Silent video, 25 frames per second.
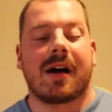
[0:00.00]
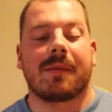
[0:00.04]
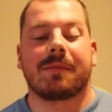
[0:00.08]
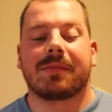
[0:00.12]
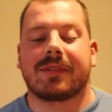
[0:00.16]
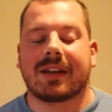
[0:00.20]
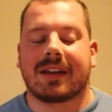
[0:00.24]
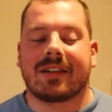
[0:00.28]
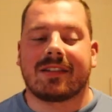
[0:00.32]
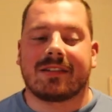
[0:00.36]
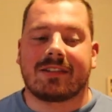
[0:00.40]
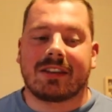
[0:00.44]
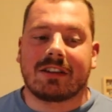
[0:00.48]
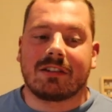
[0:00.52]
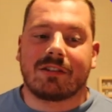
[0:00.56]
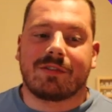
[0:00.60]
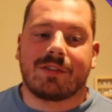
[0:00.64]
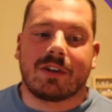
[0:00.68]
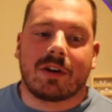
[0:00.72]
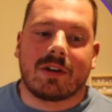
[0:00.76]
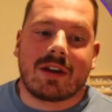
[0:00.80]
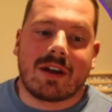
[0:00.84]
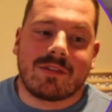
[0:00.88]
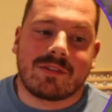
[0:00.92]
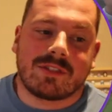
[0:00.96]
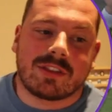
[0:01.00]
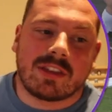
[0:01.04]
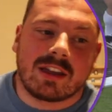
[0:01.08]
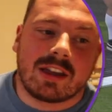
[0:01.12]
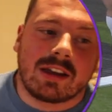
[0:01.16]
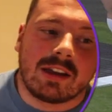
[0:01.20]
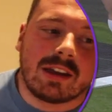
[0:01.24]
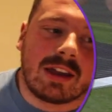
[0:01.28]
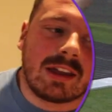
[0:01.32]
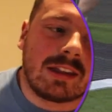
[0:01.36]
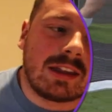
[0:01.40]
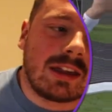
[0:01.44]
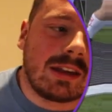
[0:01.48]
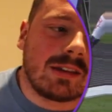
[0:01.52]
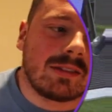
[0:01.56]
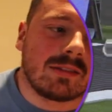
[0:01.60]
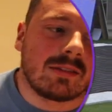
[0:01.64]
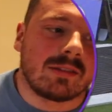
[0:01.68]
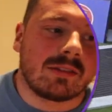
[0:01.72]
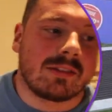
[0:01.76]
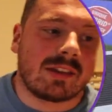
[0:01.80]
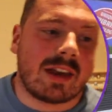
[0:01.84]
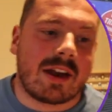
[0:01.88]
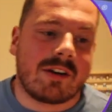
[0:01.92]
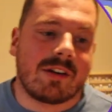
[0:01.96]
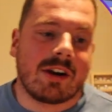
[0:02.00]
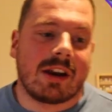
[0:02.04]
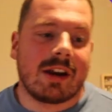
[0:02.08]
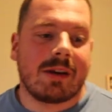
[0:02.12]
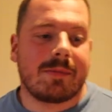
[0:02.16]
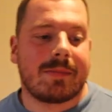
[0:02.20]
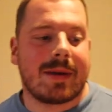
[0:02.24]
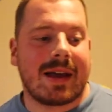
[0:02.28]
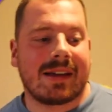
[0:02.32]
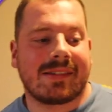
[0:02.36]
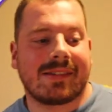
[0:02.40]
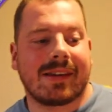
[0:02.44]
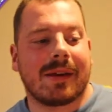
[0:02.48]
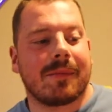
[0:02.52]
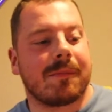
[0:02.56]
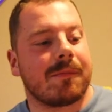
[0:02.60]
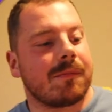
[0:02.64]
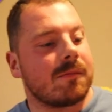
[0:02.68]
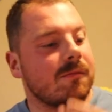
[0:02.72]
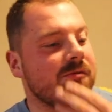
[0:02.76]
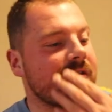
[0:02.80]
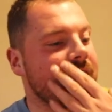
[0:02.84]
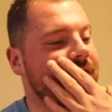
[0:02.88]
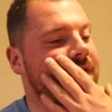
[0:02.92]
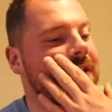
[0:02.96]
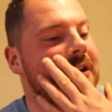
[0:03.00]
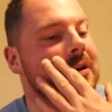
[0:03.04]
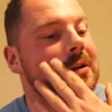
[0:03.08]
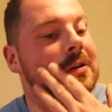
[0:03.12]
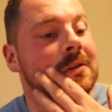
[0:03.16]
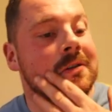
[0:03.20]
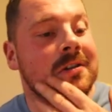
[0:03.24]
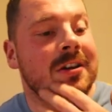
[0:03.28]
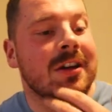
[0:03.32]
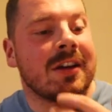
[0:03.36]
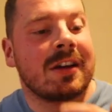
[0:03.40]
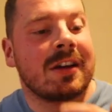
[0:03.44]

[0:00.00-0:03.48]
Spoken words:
Did his interview and everything, and then Terry, bless him, reviewed